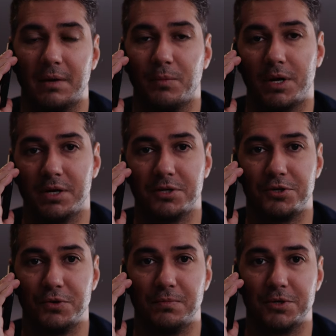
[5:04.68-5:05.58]
and I wanted to
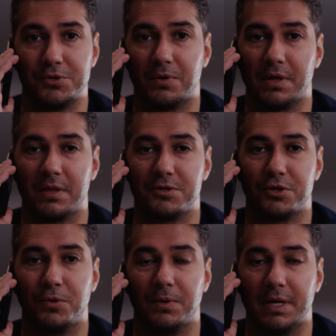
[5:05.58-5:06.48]
shoot majority of the
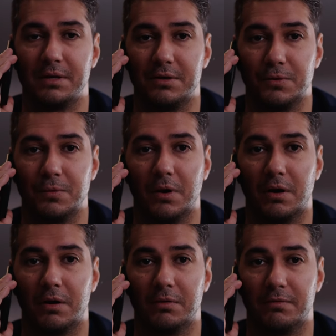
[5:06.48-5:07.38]
show into
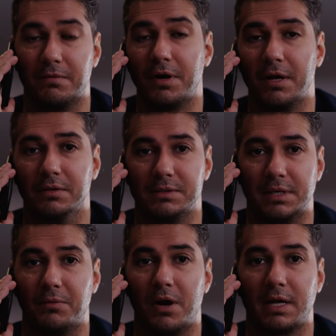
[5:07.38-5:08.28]
our foothills
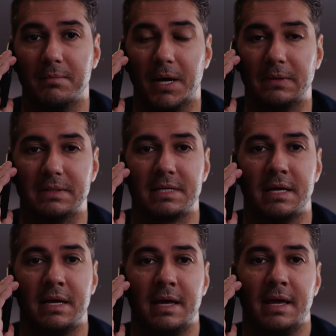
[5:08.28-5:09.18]
in the Rocky Mountains.
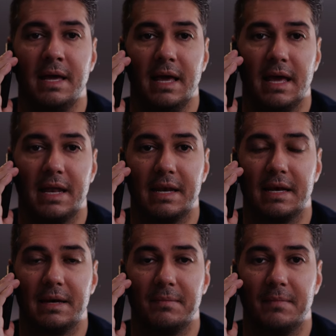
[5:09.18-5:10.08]

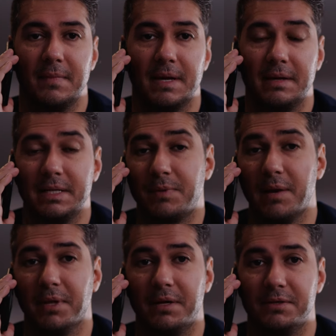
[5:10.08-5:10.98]
And these
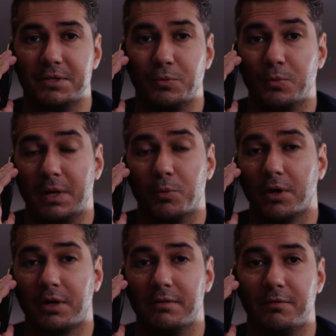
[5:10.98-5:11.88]
pipeliners, they
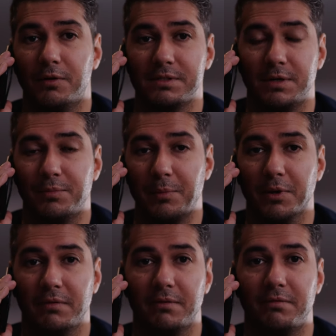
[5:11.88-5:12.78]
work in a forest, they're
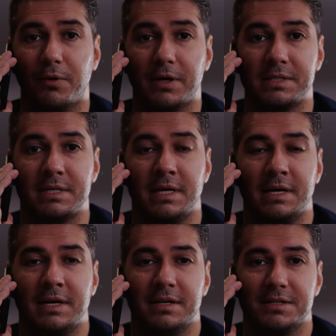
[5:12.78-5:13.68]
people of the forest.
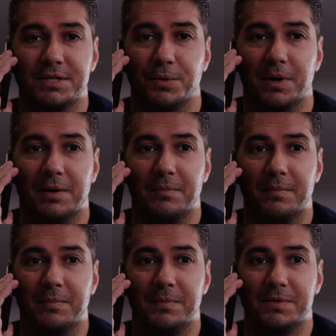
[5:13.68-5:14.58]

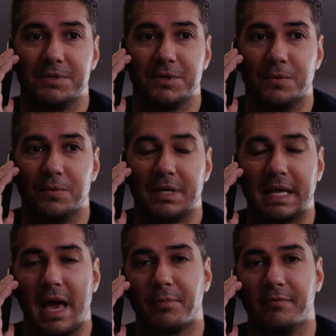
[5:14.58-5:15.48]
So to
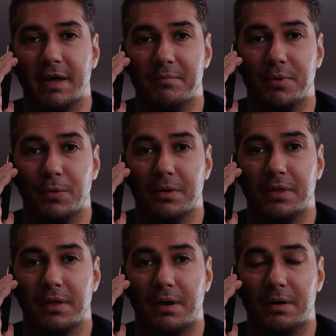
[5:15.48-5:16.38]
captivate both
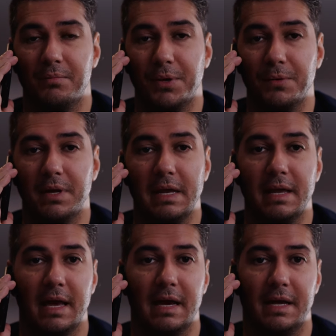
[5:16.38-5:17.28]
our
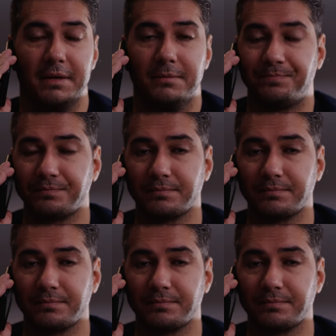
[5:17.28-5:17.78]
beauty and